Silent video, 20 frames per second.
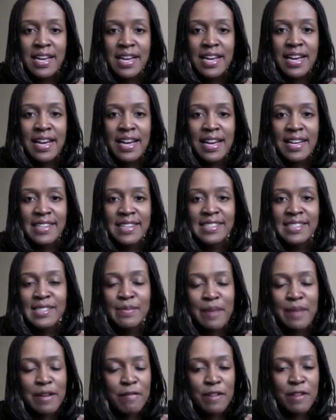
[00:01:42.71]
And
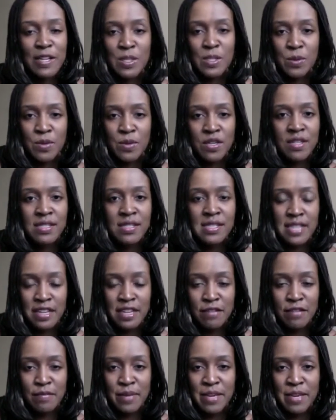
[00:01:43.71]
my friends were sick
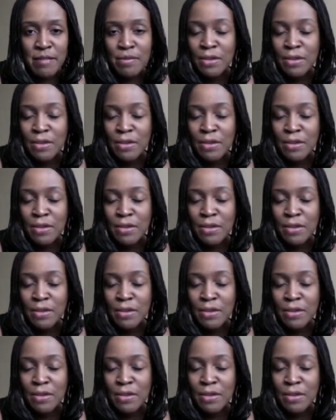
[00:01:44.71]
of me,